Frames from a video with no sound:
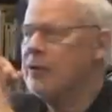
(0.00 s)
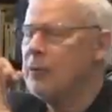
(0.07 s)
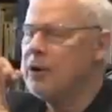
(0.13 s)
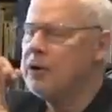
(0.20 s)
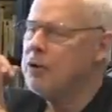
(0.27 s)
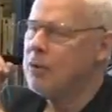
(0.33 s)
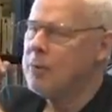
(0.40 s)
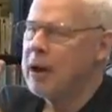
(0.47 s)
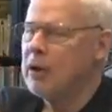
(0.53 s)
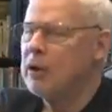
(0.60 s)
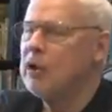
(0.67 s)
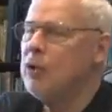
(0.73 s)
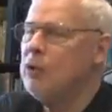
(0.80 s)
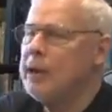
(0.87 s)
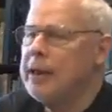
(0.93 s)
said, "What do you know about
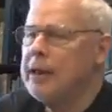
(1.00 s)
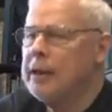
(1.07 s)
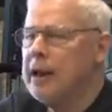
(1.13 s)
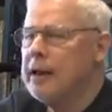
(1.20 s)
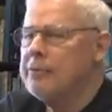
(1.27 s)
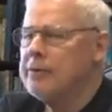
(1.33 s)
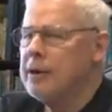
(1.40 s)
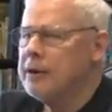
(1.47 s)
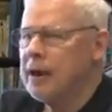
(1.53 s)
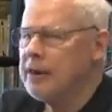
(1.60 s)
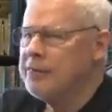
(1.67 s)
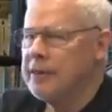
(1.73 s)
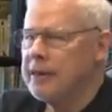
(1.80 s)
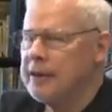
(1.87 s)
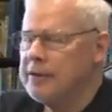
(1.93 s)
cloning?" And I said,
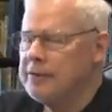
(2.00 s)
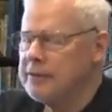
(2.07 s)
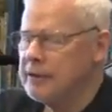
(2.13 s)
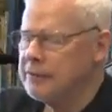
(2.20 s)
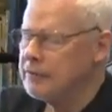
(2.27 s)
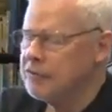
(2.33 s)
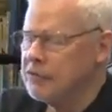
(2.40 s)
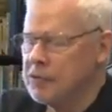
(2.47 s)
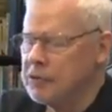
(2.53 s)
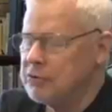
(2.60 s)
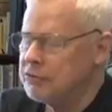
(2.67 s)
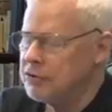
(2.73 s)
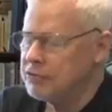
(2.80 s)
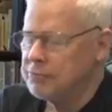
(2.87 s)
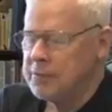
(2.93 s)
"Nothing." He says, "If you
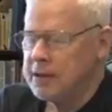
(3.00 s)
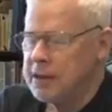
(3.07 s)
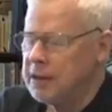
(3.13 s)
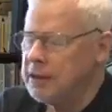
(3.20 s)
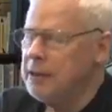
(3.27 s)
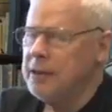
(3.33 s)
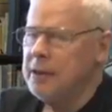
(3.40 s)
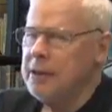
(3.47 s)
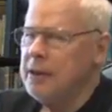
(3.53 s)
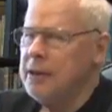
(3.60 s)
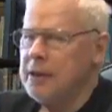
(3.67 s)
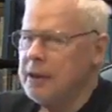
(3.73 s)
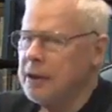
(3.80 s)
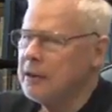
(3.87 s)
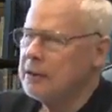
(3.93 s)
could just be
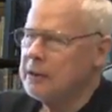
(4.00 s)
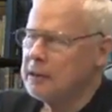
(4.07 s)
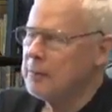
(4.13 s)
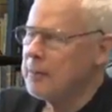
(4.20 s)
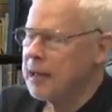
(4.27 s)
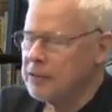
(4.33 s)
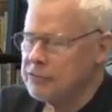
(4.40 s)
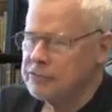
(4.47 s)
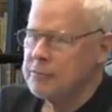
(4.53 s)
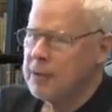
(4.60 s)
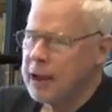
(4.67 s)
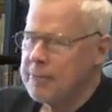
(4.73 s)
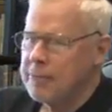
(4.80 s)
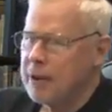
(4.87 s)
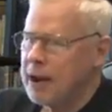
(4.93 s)
a little mouse in
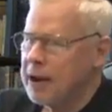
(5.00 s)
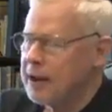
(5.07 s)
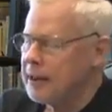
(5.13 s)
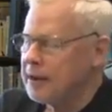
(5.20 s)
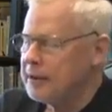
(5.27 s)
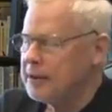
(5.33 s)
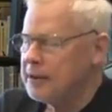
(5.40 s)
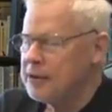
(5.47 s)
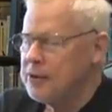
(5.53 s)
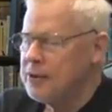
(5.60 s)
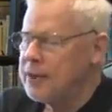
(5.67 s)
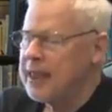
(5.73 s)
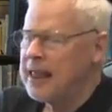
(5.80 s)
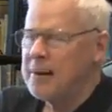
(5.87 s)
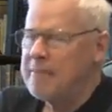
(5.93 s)
my pocket, you
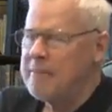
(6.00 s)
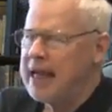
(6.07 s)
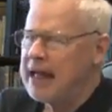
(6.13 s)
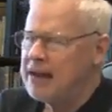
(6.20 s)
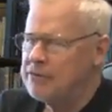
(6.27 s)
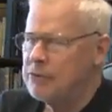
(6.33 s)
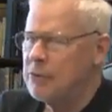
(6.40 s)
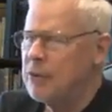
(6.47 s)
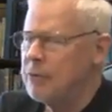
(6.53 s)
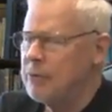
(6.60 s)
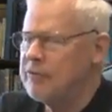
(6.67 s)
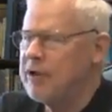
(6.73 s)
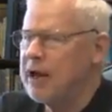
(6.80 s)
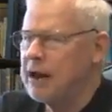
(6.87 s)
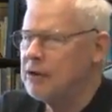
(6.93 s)
can't imagine what
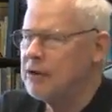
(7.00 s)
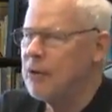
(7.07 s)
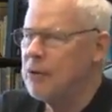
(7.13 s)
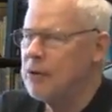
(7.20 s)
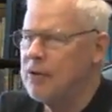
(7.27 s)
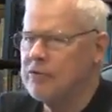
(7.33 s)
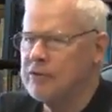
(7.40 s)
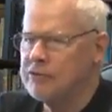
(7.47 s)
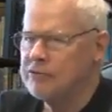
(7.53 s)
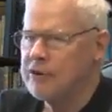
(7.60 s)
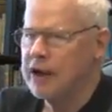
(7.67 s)
we've got going over in